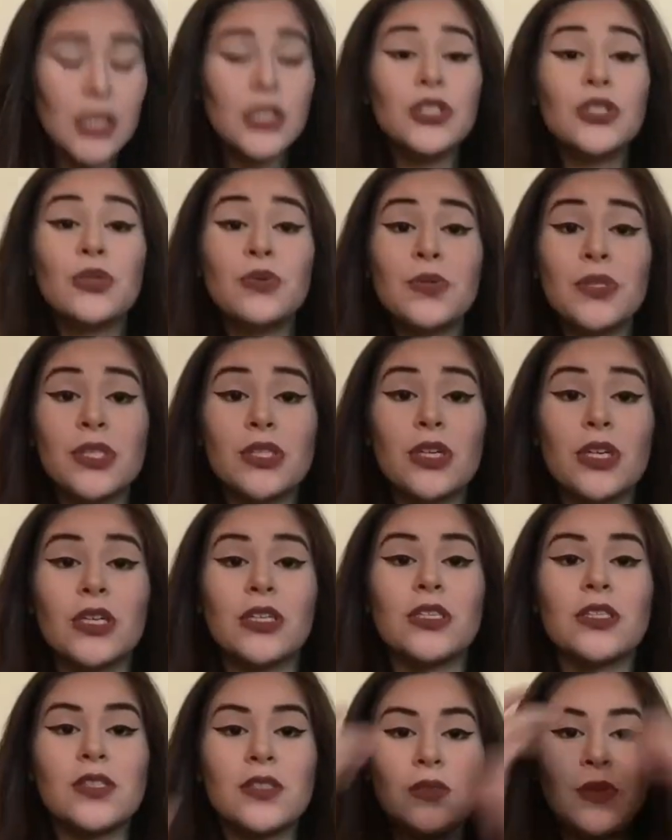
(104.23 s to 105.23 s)
two
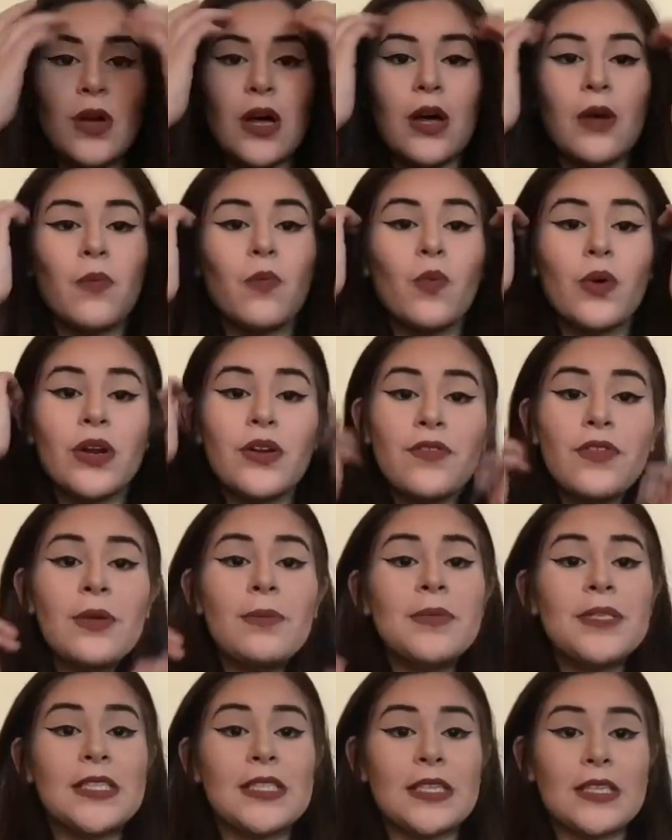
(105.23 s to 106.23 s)
skirts. Um, one of
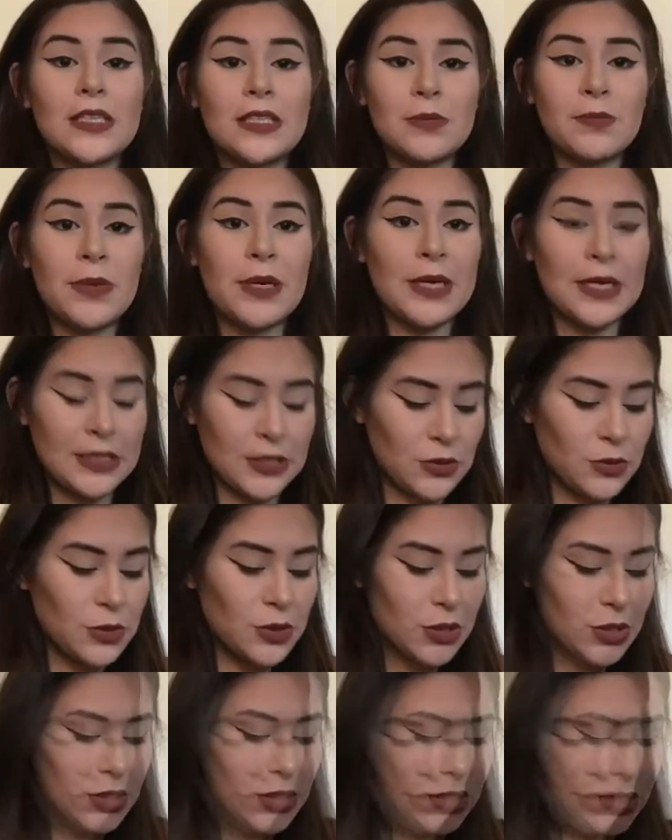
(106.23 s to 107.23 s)
them is like a pencil
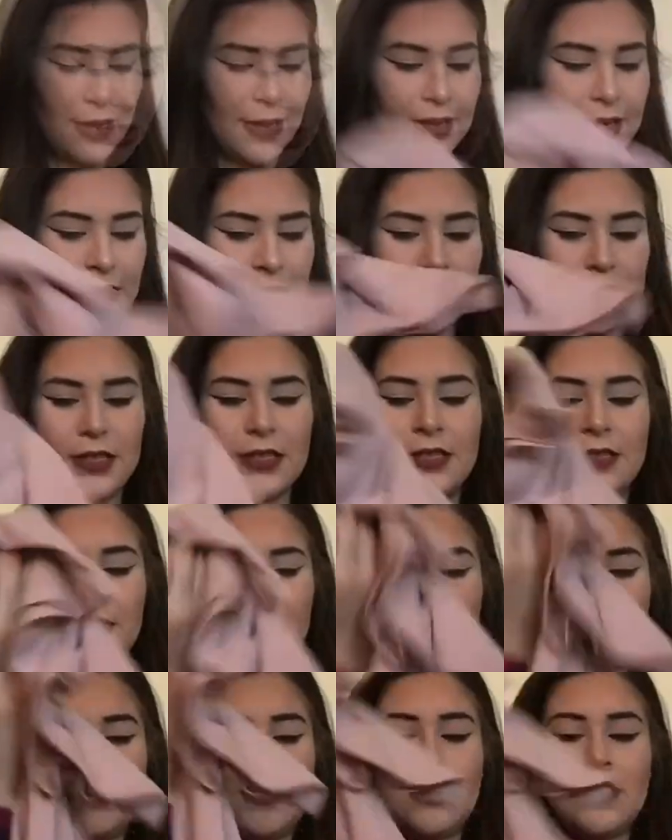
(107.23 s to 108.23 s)
skirt and
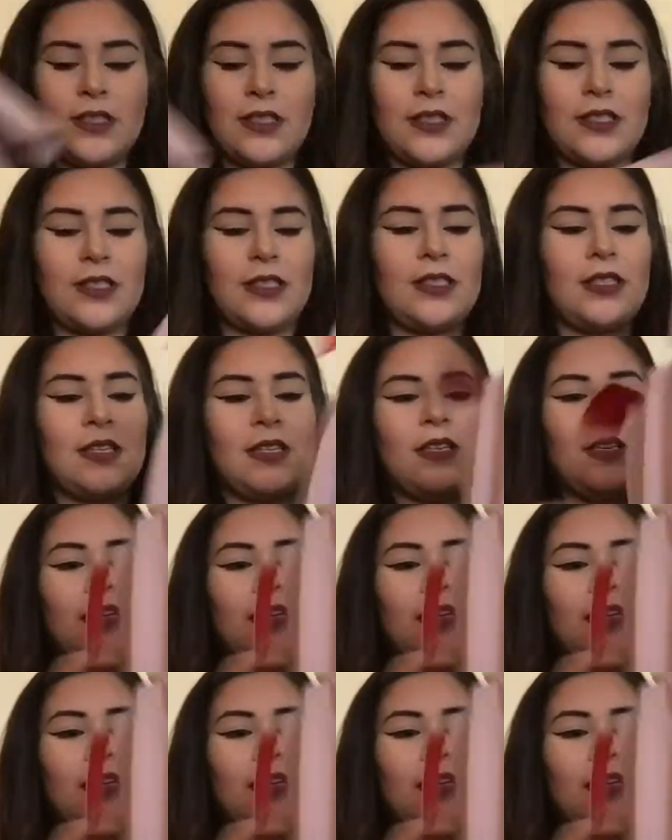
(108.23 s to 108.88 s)
it's